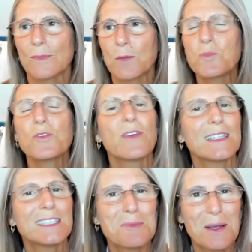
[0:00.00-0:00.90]

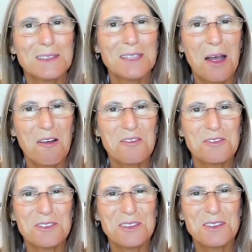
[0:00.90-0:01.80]
prevented
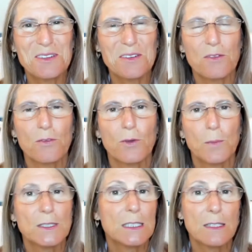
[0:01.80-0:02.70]
myself
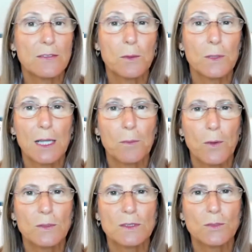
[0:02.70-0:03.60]
from achieving what I
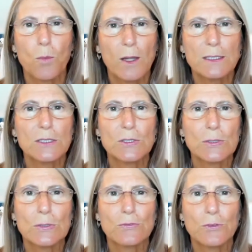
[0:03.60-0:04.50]
most want
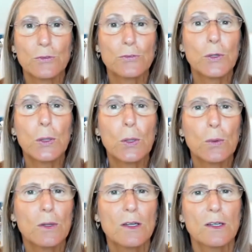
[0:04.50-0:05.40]
to fulfill,